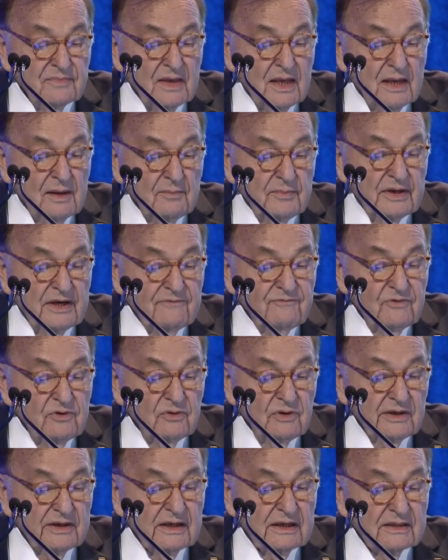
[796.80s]
But if you
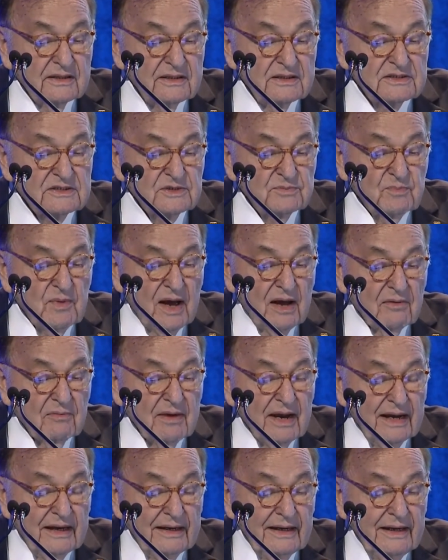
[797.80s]
look at this spot
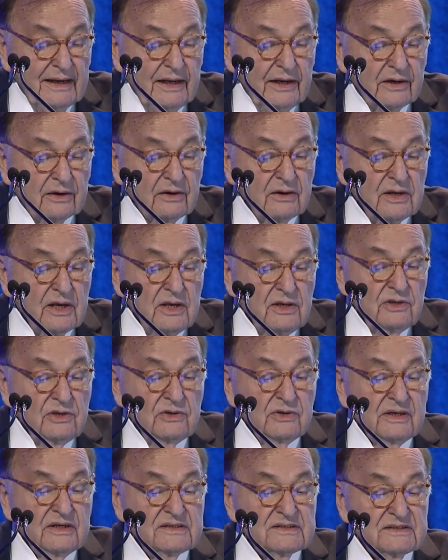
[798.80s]
right here,
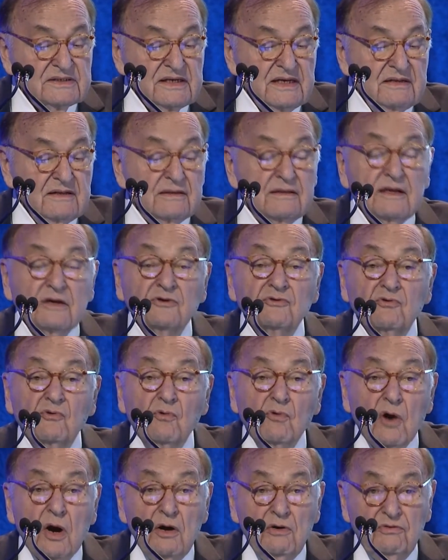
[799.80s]
you can see that there's
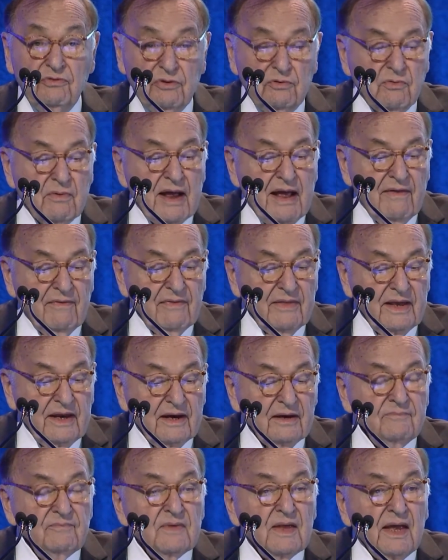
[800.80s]
growth around
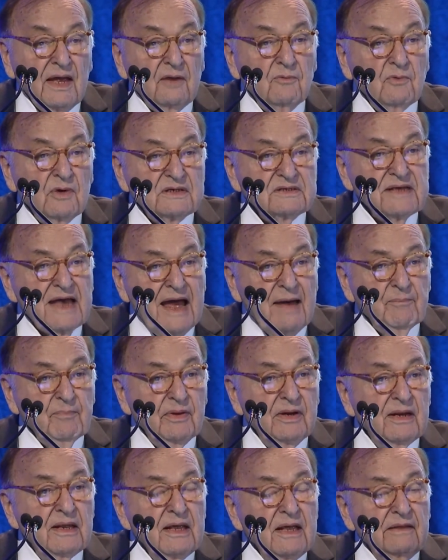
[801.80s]
there. And what's
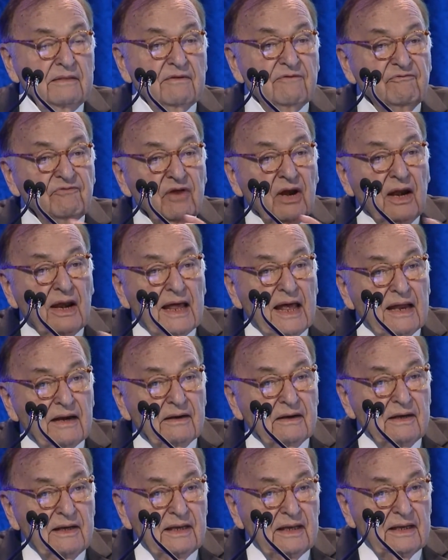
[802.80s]
happened, the
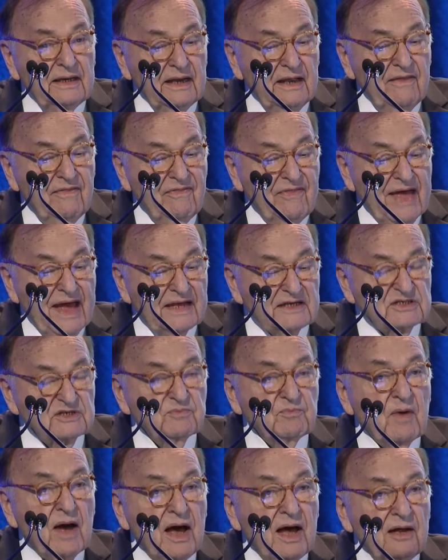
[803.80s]
phenylalanine in that
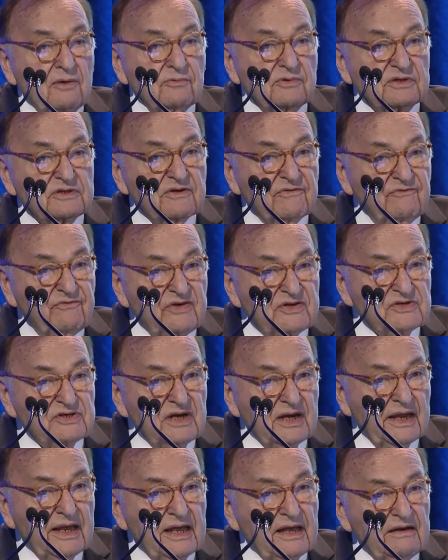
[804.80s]
spot was
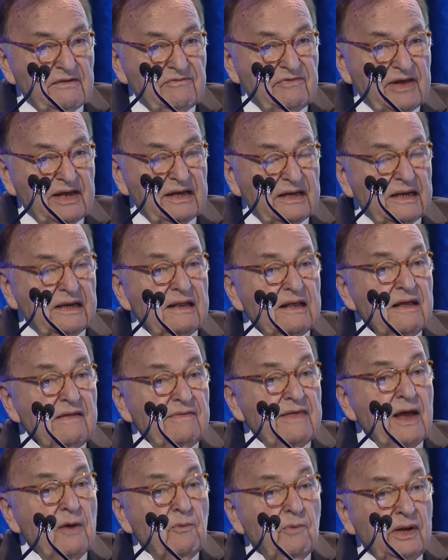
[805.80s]
sufficiently elevated
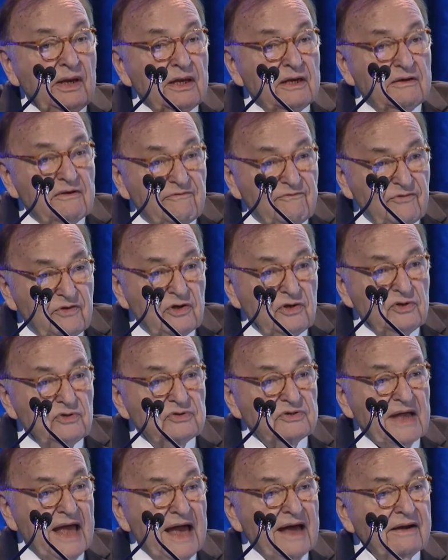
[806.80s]
that when it
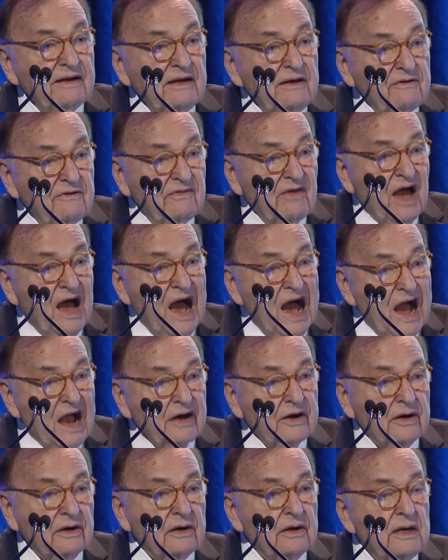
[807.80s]
diffused out into the
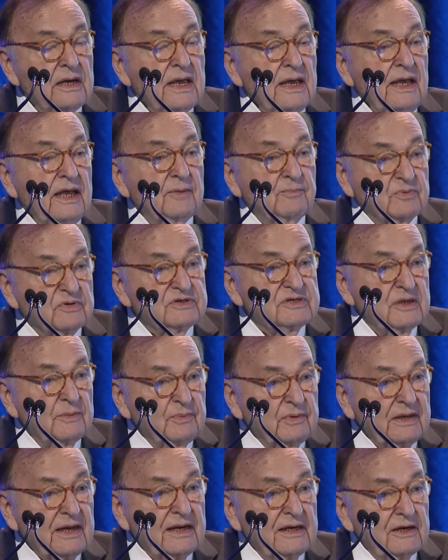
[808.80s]
agar, it
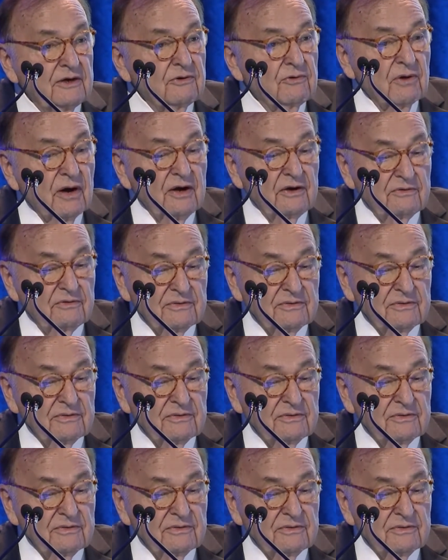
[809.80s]
precipitated growth.